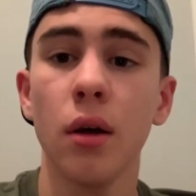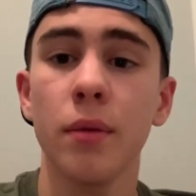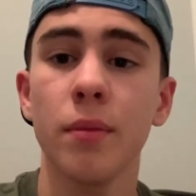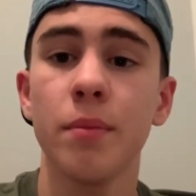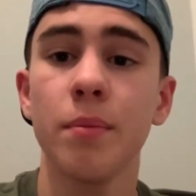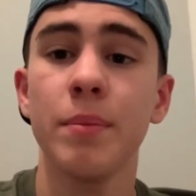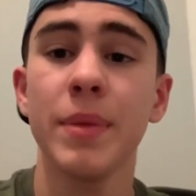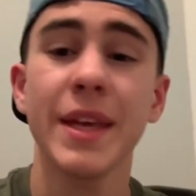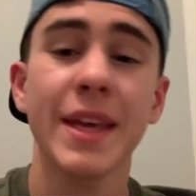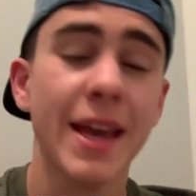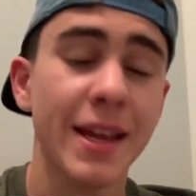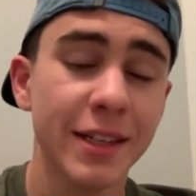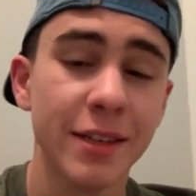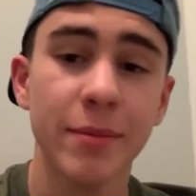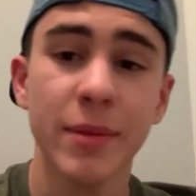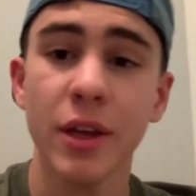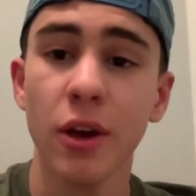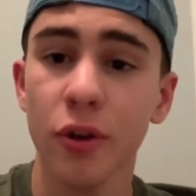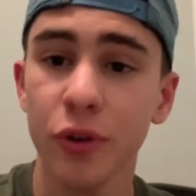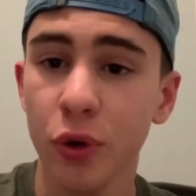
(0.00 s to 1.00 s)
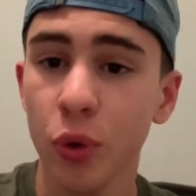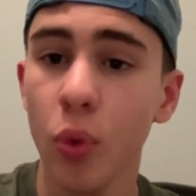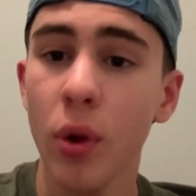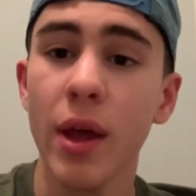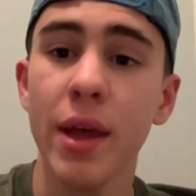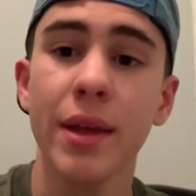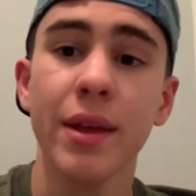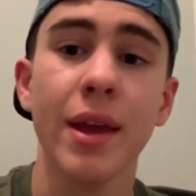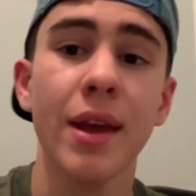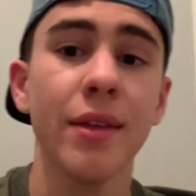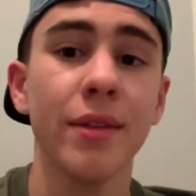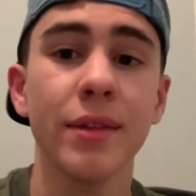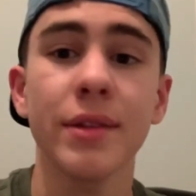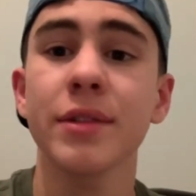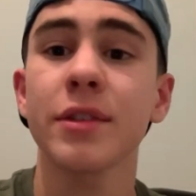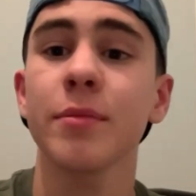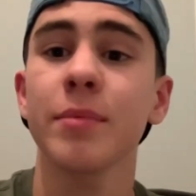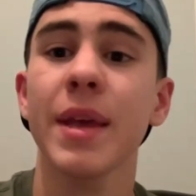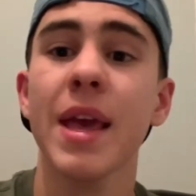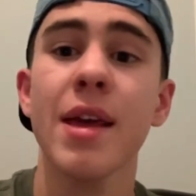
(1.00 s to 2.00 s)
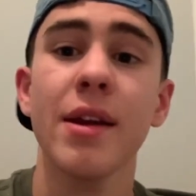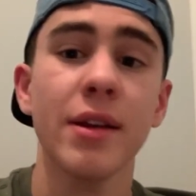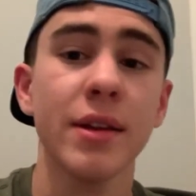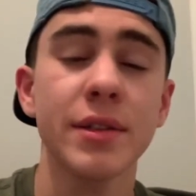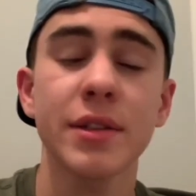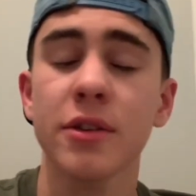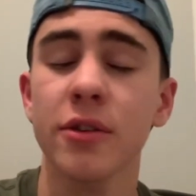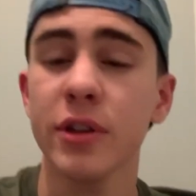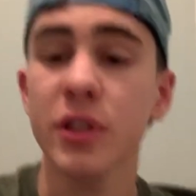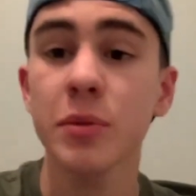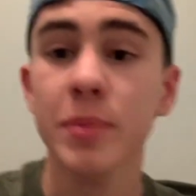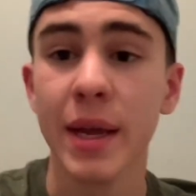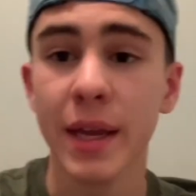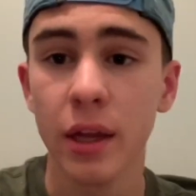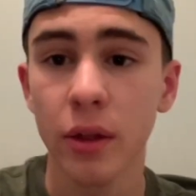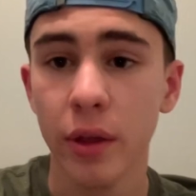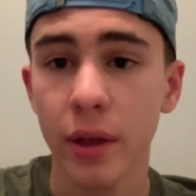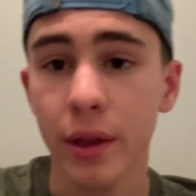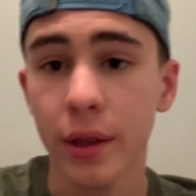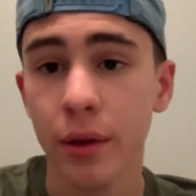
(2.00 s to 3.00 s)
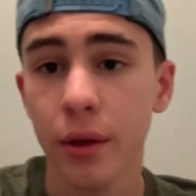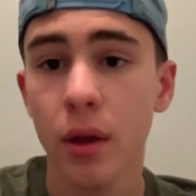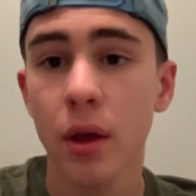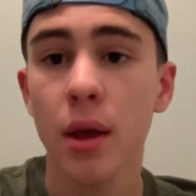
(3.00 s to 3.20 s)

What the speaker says: began to be underway. And some candidates started speculating